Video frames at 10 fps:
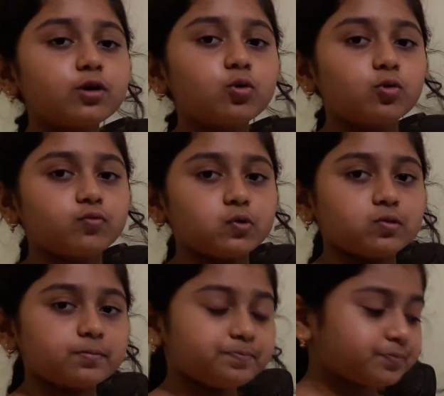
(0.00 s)
ovule.
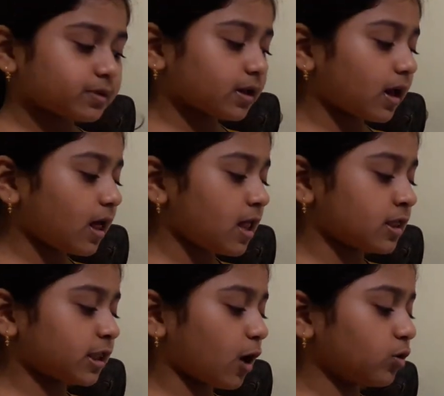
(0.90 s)

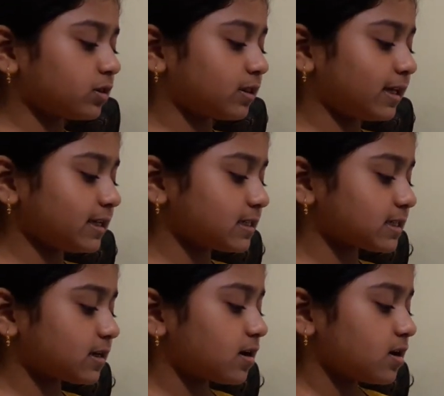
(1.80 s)
Now this